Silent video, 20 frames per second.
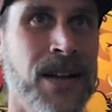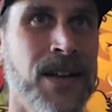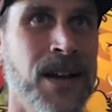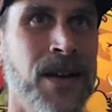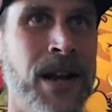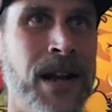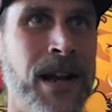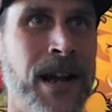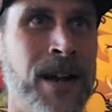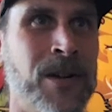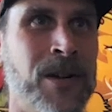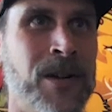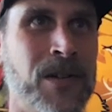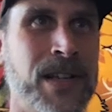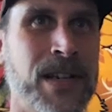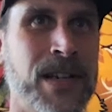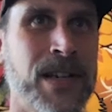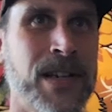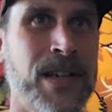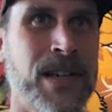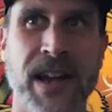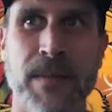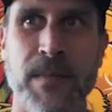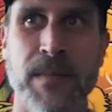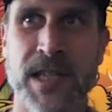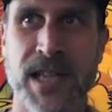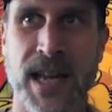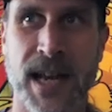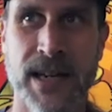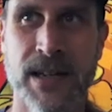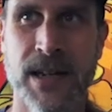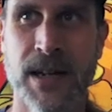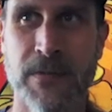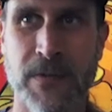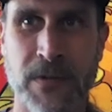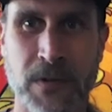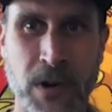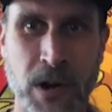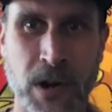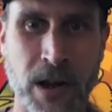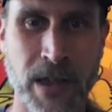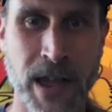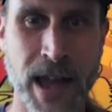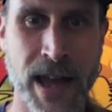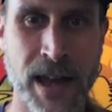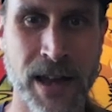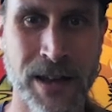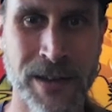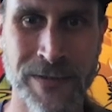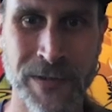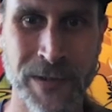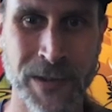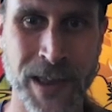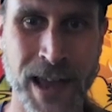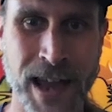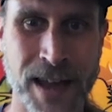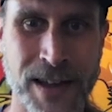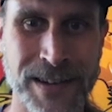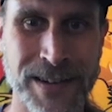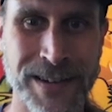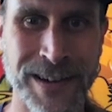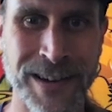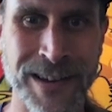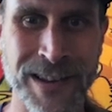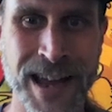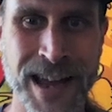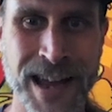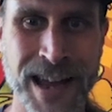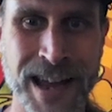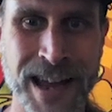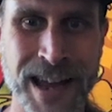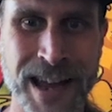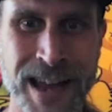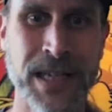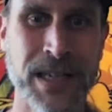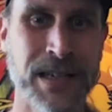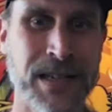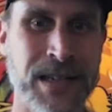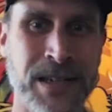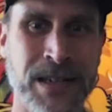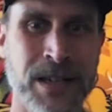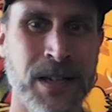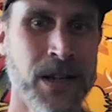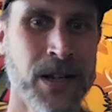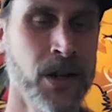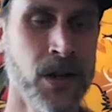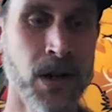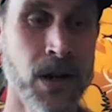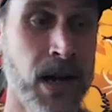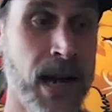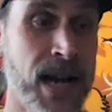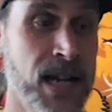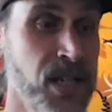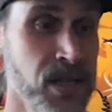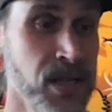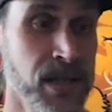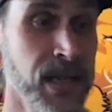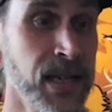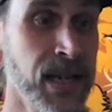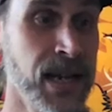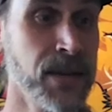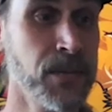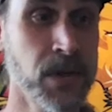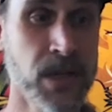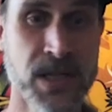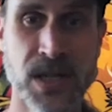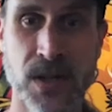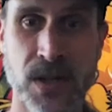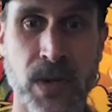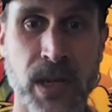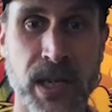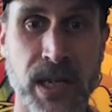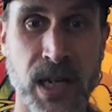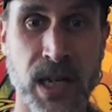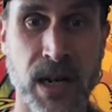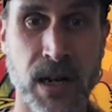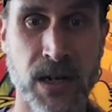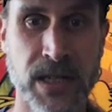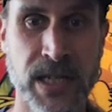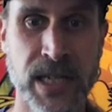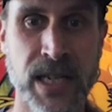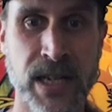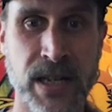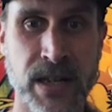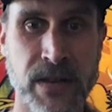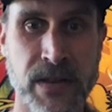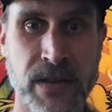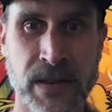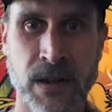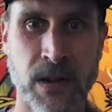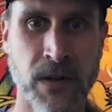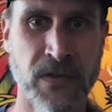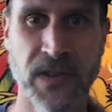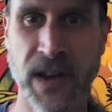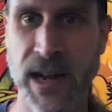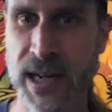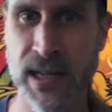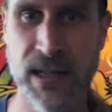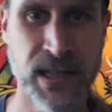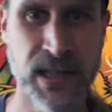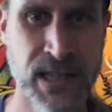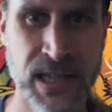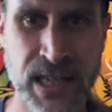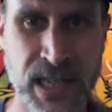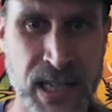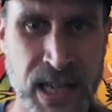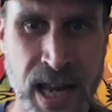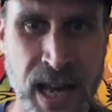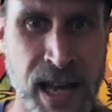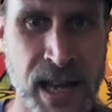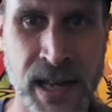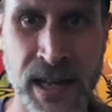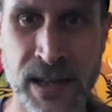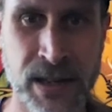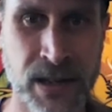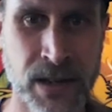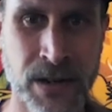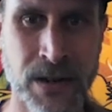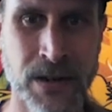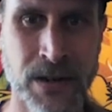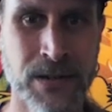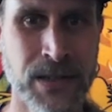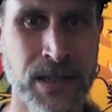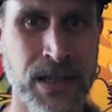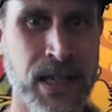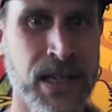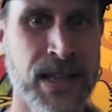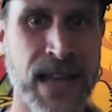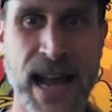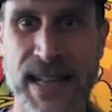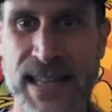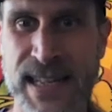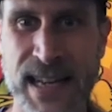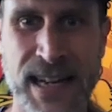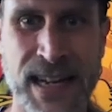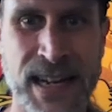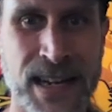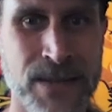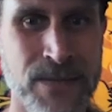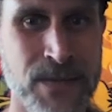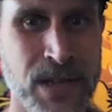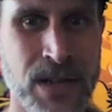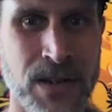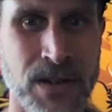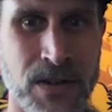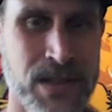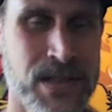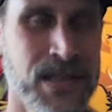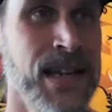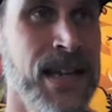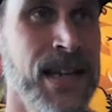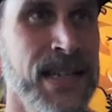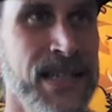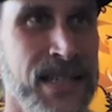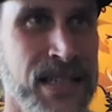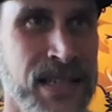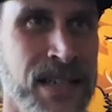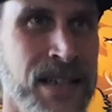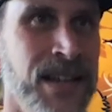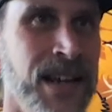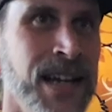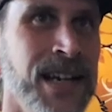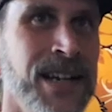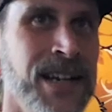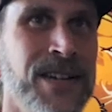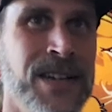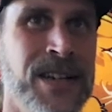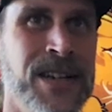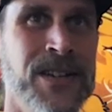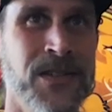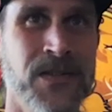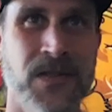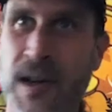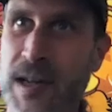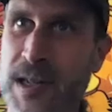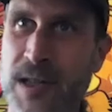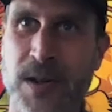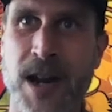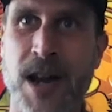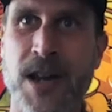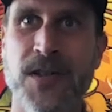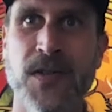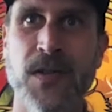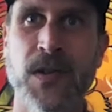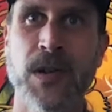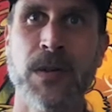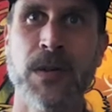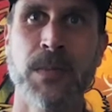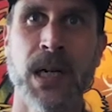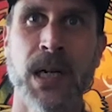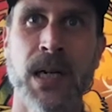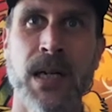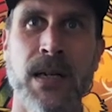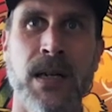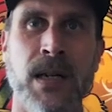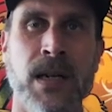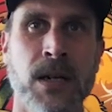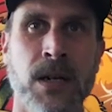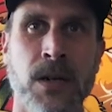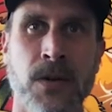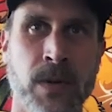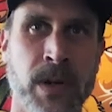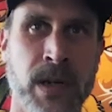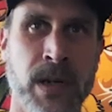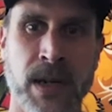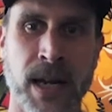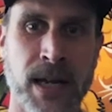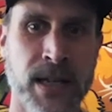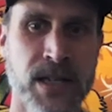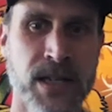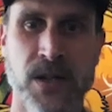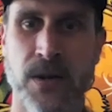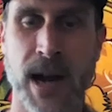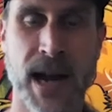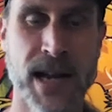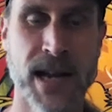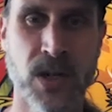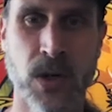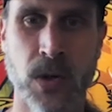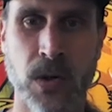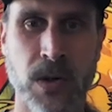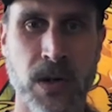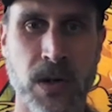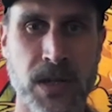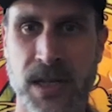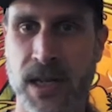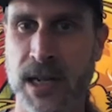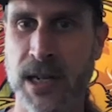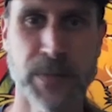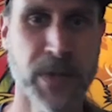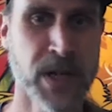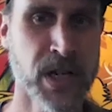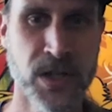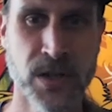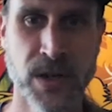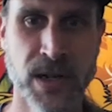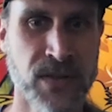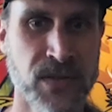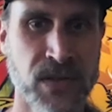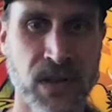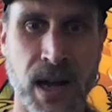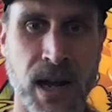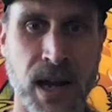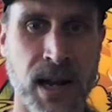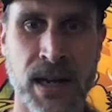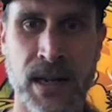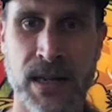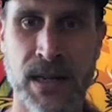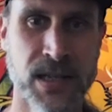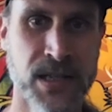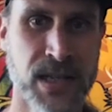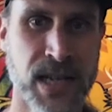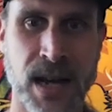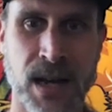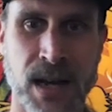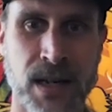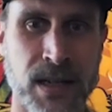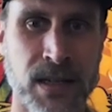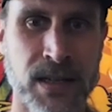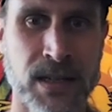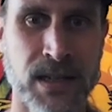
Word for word: I don't think my family signed up for all that, but, you know, it actually enabled us to really cut our teeth, you know, fighting the DEA, you know, and in that time, you know, it was nuts and like very stressful, but we got this crash course on administrative law and just how to,